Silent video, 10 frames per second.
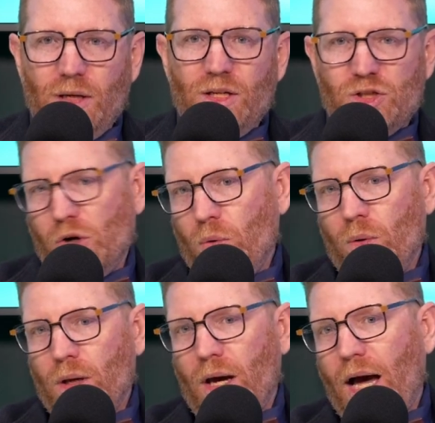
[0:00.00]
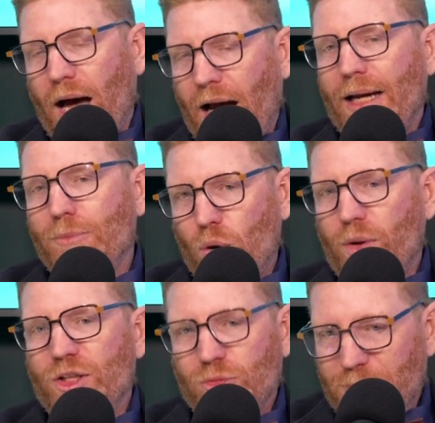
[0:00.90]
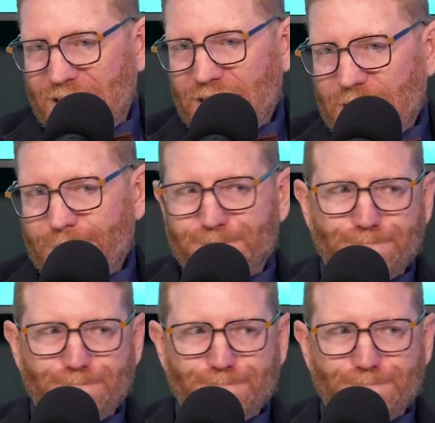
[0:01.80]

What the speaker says: So I am going to be